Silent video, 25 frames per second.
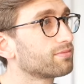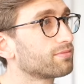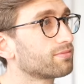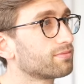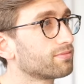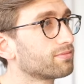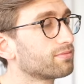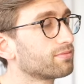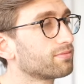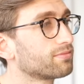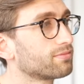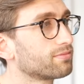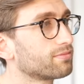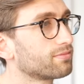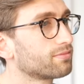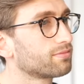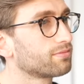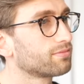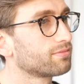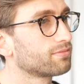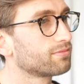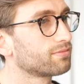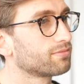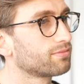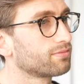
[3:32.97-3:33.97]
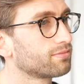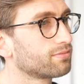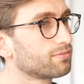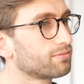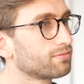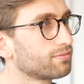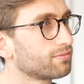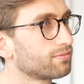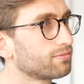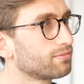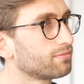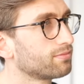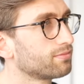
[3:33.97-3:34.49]

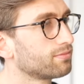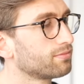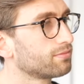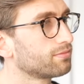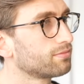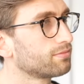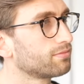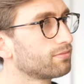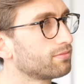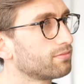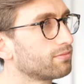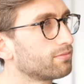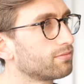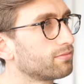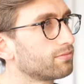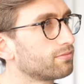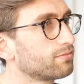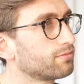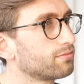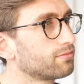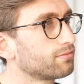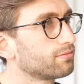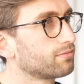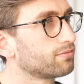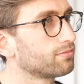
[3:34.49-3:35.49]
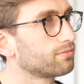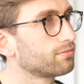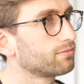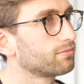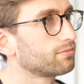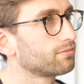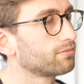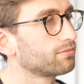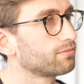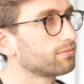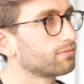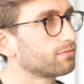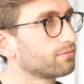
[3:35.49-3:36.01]

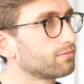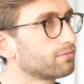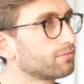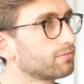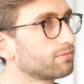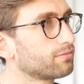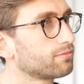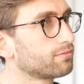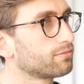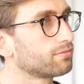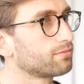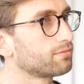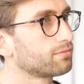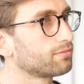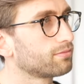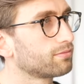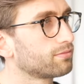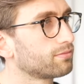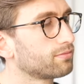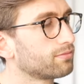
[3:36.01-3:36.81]
(not speaking)